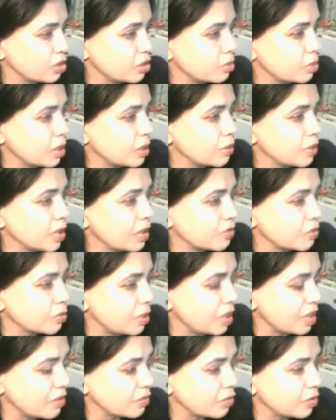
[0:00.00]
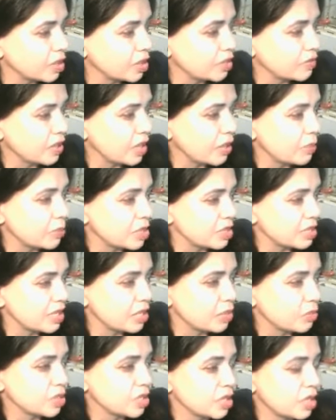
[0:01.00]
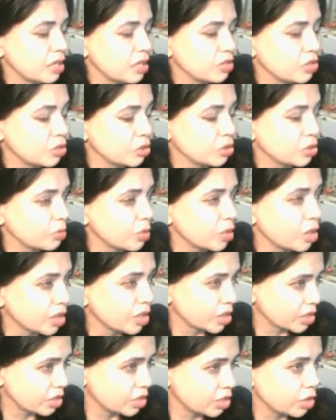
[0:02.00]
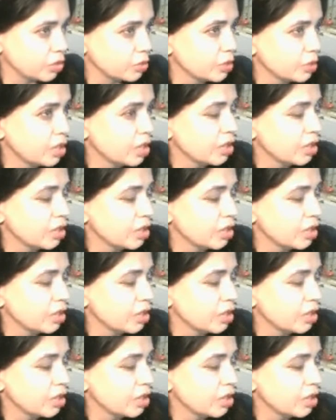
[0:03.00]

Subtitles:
You'll probably have to pay for it if that mistake was on your part, though.